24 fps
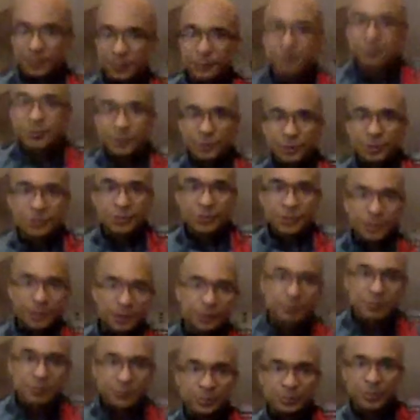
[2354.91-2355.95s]
we'll just
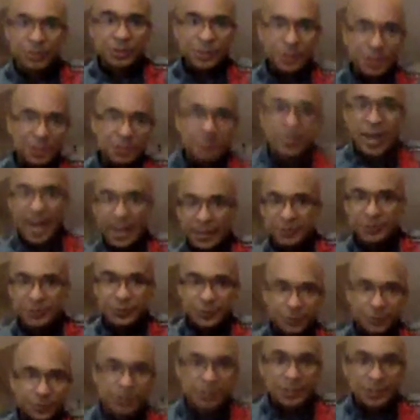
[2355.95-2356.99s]
bring this back to
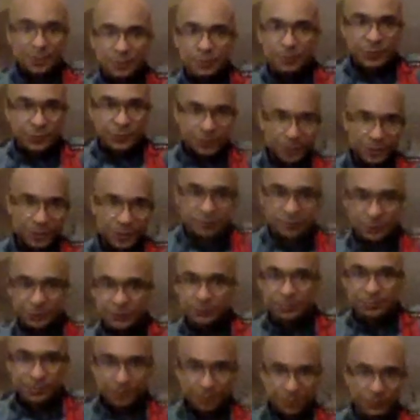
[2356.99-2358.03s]
the world of
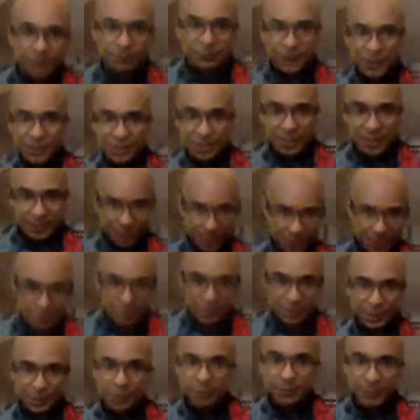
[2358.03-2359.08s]
physiology
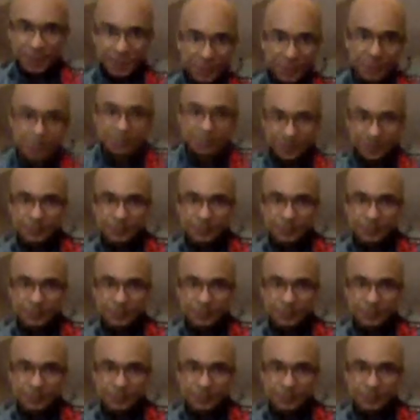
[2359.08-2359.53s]
and computers.